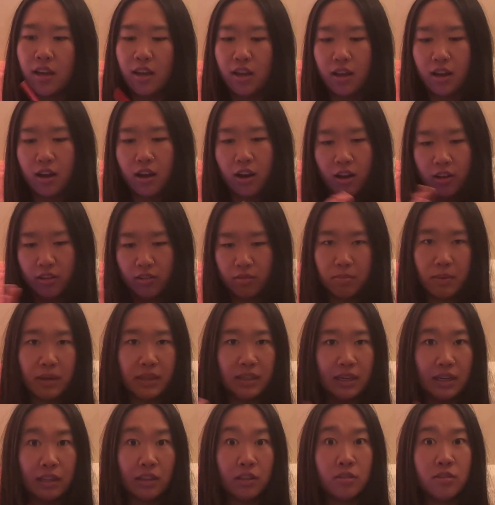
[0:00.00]
All of my
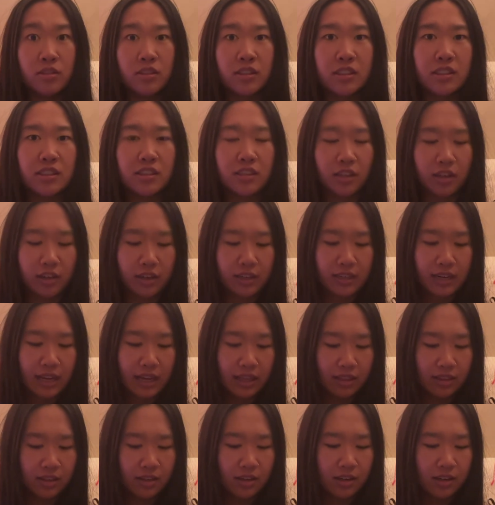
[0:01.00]
dilutions are in
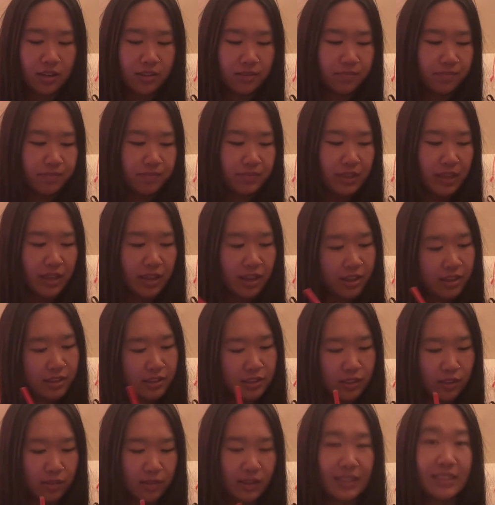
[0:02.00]
ethanol,
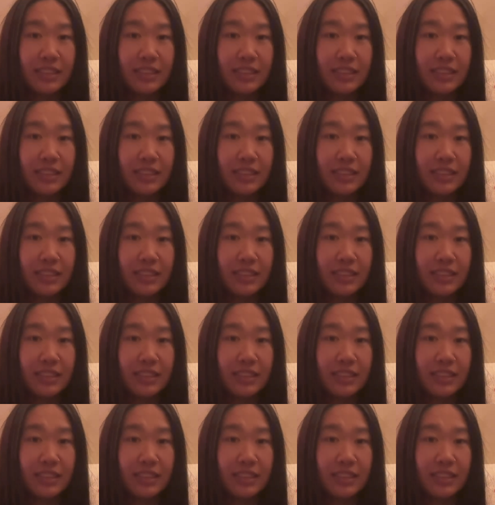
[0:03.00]
so let's